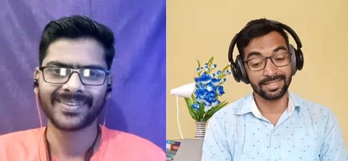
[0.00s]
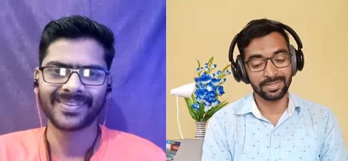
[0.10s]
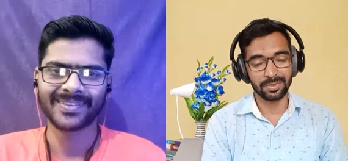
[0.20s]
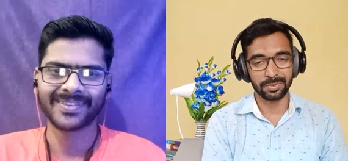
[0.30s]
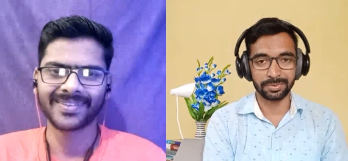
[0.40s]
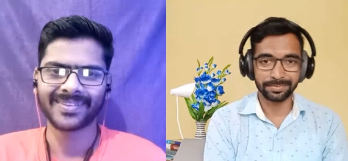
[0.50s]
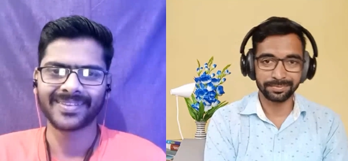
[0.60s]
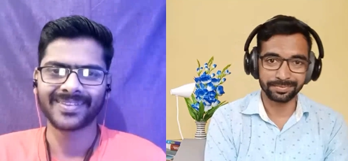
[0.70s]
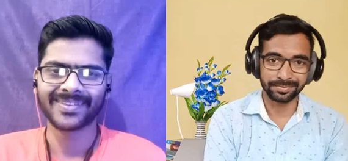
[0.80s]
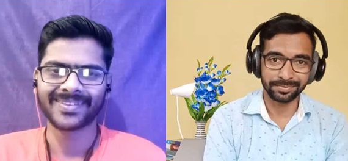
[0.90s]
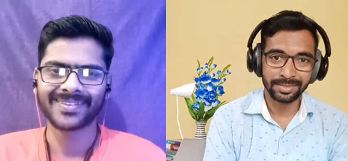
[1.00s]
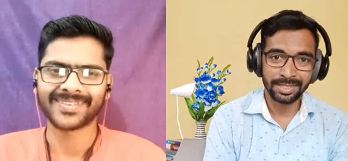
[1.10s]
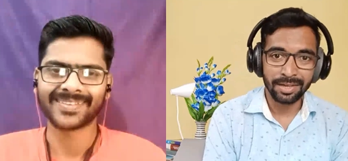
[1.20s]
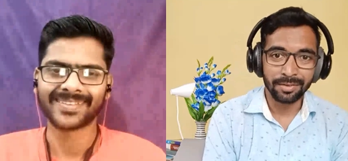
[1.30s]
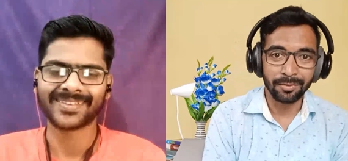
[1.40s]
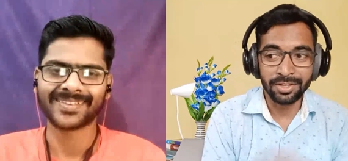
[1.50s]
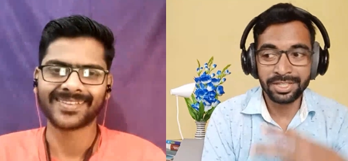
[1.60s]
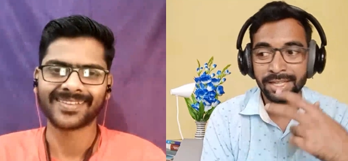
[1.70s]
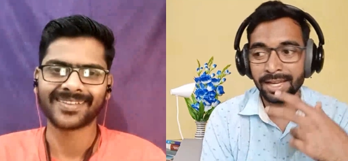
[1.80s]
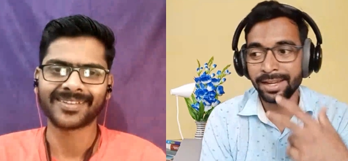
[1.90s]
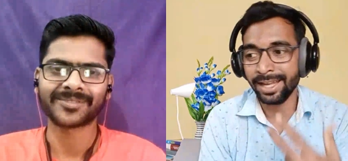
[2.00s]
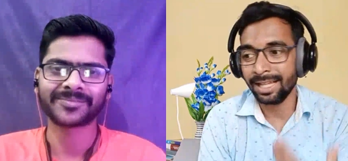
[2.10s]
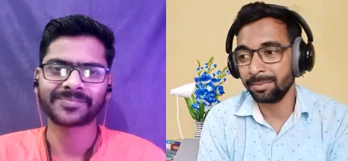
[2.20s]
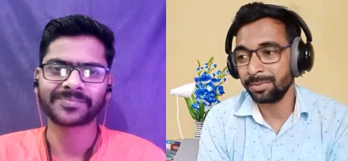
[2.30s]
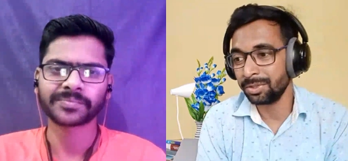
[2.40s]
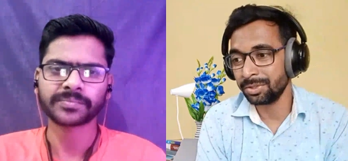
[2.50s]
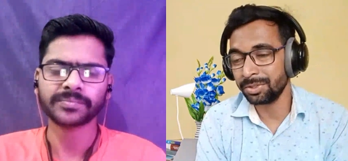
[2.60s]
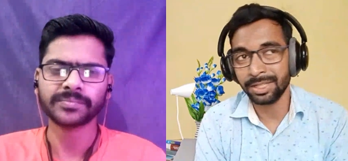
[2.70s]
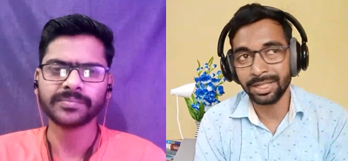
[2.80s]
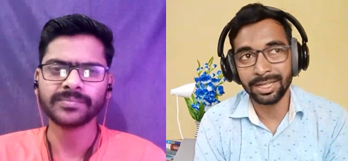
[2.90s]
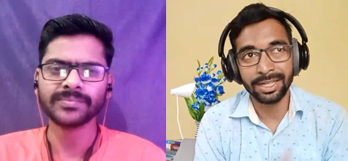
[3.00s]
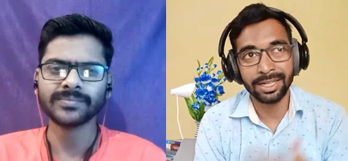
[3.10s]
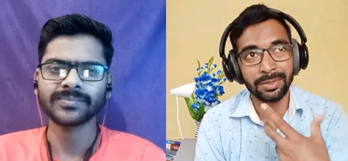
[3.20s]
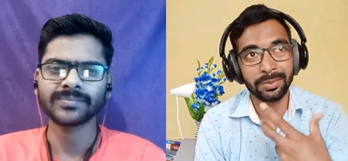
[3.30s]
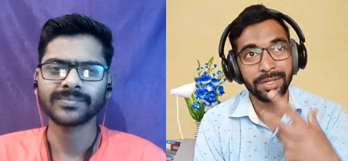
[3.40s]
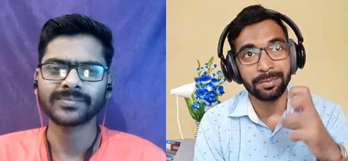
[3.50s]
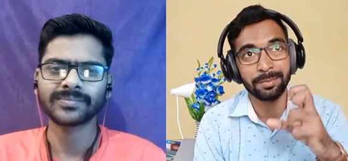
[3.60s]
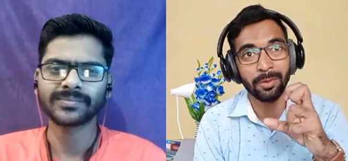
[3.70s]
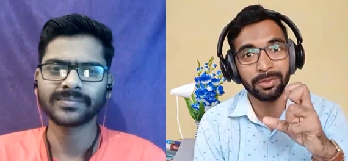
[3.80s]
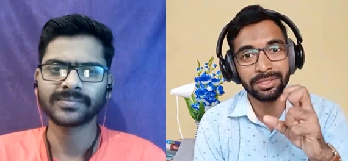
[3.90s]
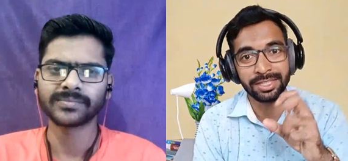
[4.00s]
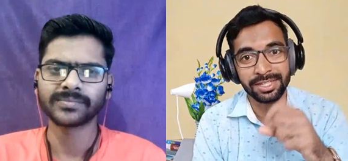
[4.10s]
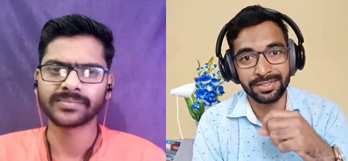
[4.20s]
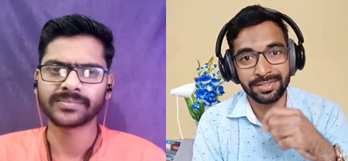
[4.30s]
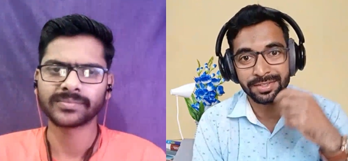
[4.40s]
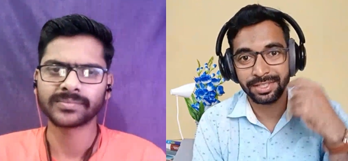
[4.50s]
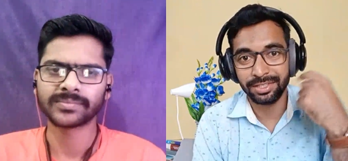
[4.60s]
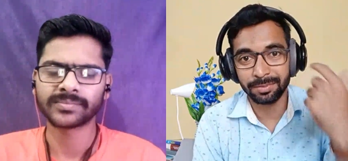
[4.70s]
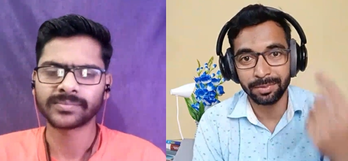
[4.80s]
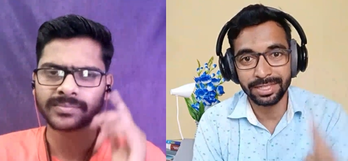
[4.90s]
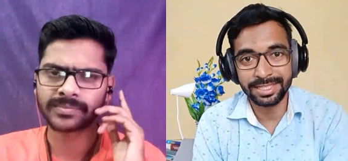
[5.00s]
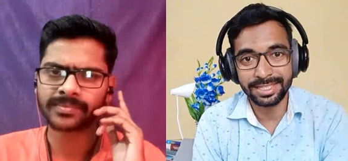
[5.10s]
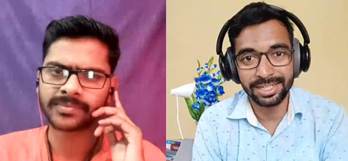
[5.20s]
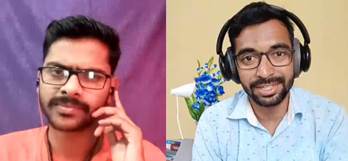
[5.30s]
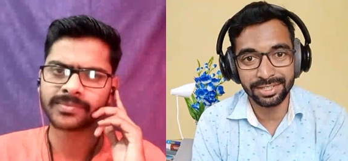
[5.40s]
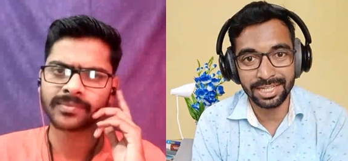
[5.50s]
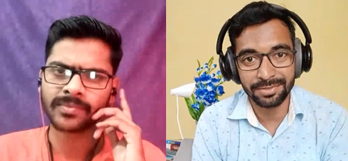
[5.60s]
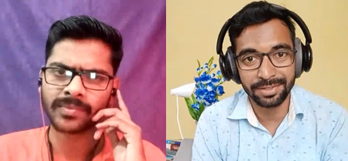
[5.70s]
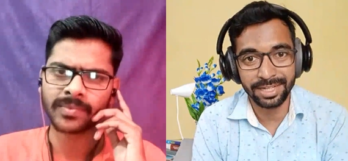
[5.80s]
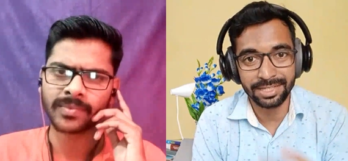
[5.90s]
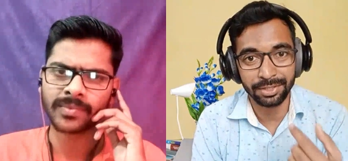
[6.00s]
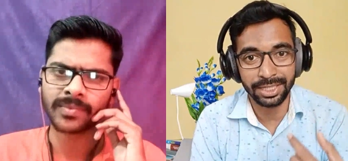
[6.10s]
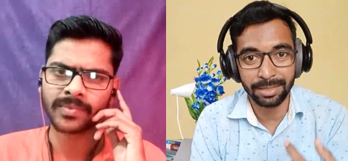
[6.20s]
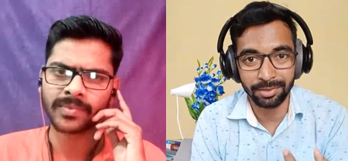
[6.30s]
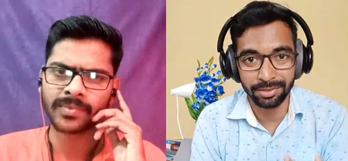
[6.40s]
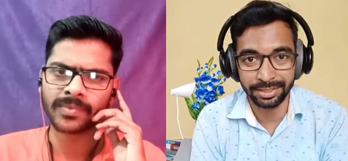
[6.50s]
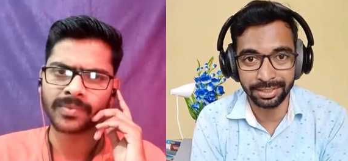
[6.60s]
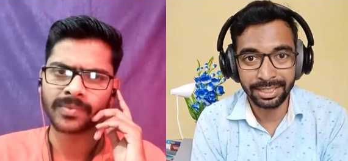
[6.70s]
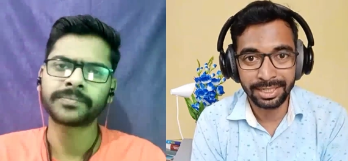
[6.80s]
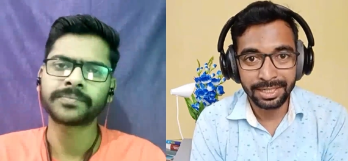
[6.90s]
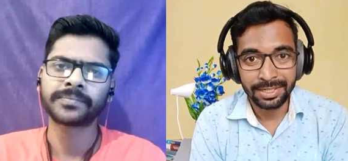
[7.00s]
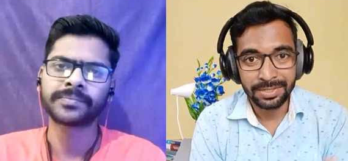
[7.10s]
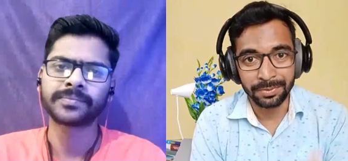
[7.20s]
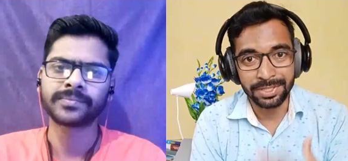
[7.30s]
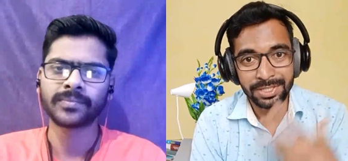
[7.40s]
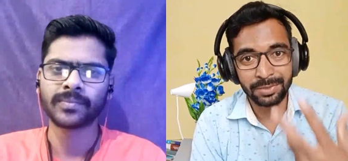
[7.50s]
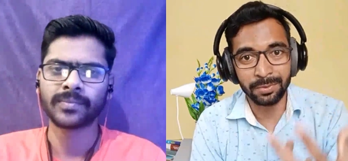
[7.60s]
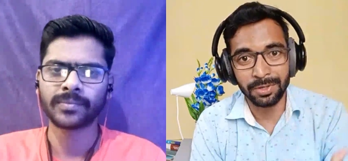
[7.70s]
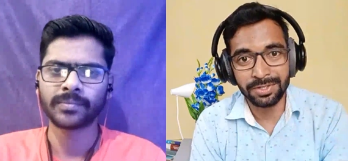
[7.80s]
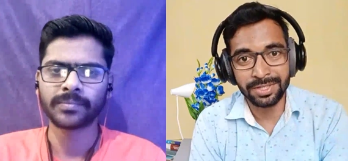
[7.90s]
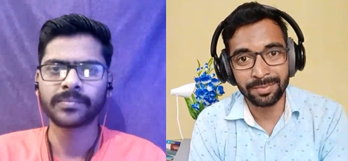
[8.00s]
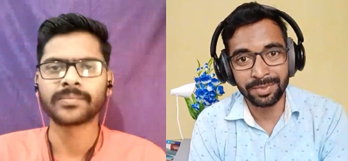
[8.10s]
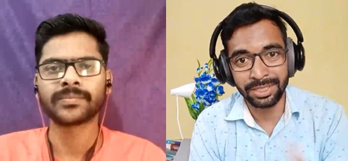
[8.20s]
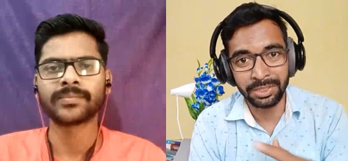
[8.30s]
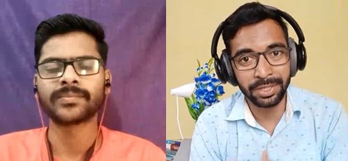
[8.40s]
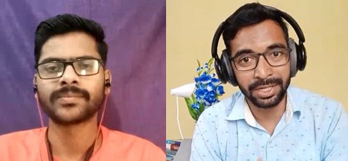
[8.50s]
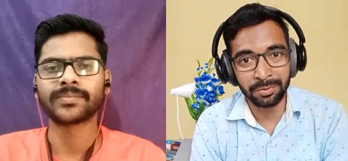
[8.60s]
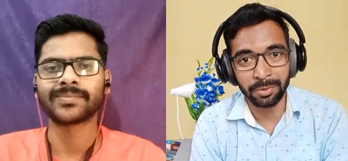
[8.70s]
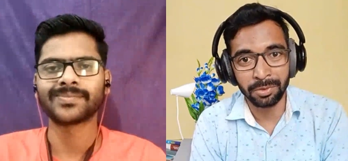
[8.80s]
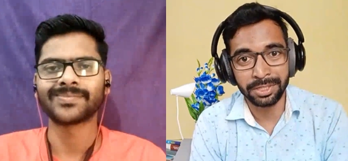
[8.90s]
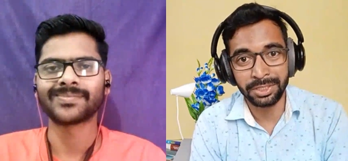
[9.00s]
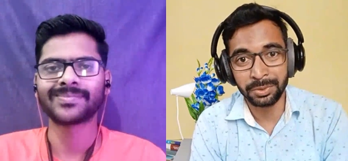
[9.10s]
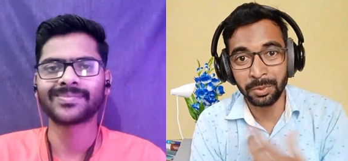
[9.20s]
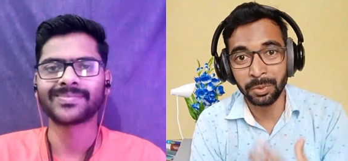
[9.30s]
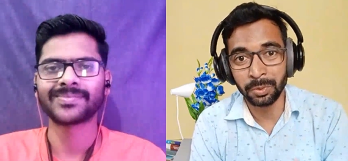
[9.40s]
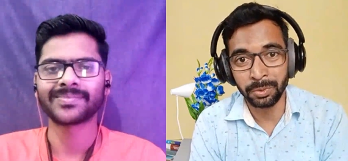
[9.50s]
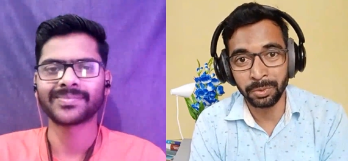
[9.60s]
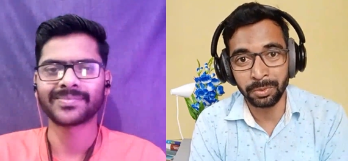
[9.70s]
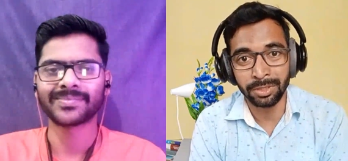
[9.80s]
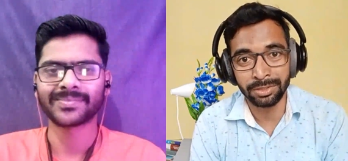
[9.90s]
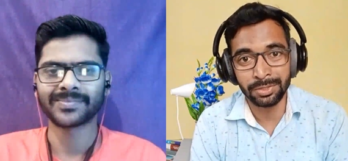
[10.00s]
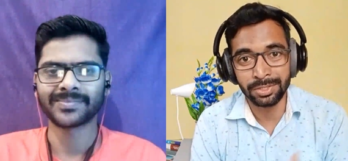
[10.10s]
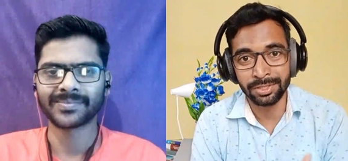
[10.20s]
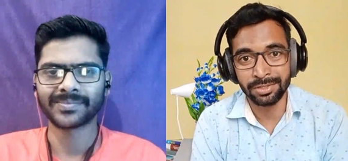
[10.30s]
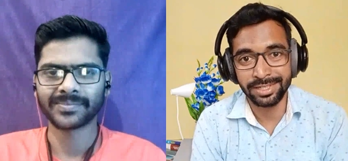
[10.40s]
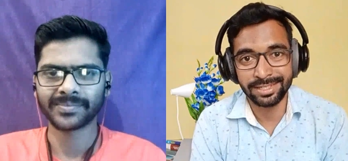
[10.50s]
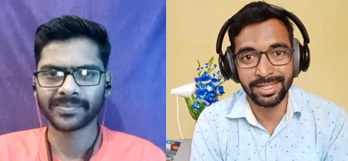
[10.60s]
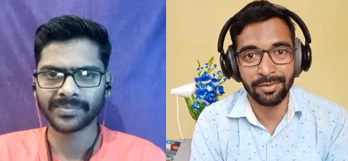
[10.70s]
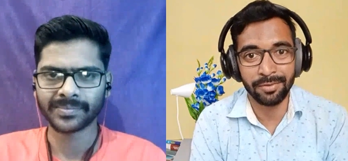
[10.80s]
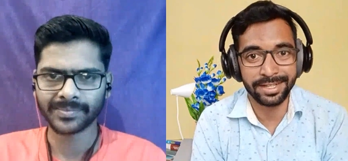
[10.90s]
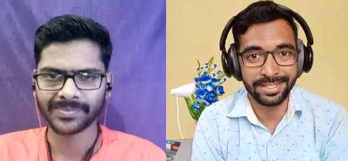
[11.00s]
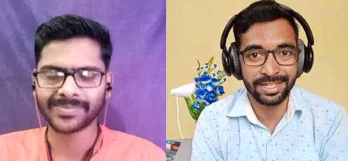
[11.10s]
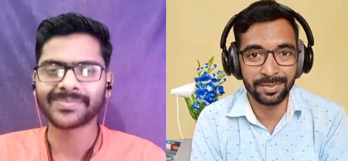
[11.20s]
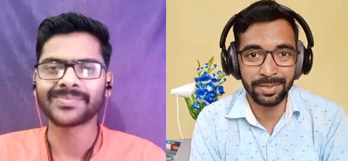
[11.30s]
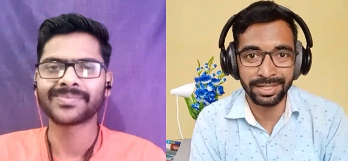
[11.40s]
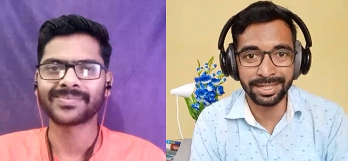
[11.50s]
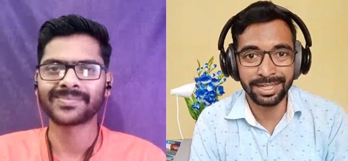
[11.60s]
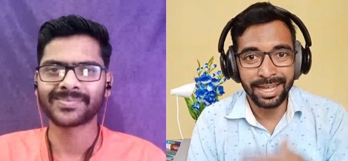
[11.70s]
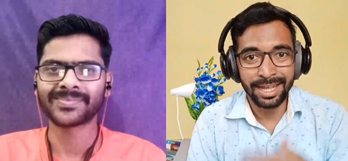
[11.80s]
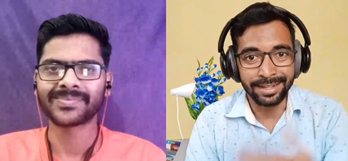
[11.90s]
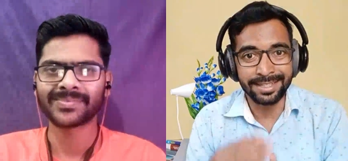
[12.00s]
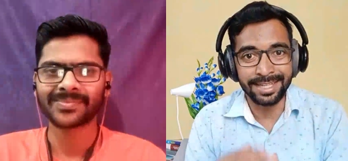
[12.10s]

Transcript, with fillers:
Speaker 1: That's true. Mm. Watching can help you, you know, uh, to get both the things, your pronunciation as well as vocabulary. So once you watch something, you get a word, you go to Google or you search on dictionary, what does it mean?